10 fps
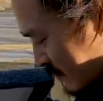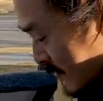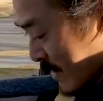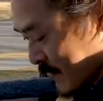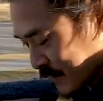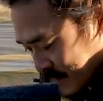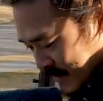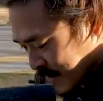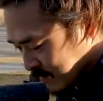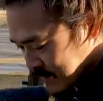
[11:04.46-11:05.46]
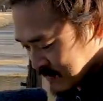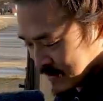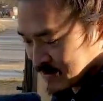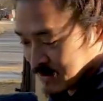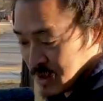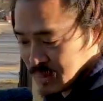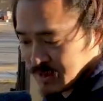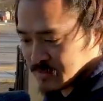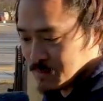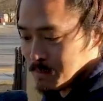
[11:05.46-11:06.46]
Yeah, I've lived in
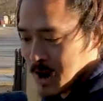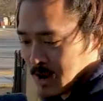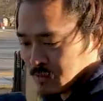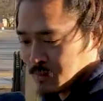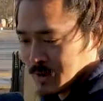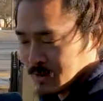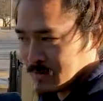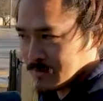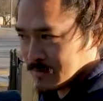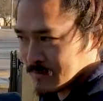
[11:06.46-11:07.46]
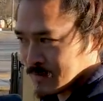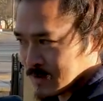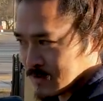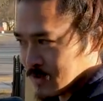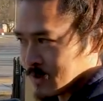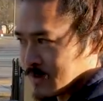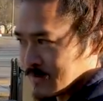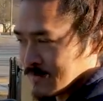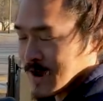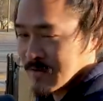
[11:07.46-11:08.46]
this model boat for a total
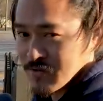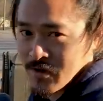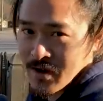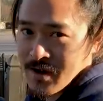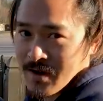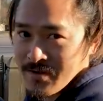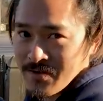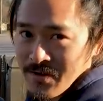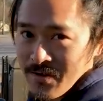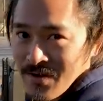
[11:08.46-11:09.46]
of five straight days. So.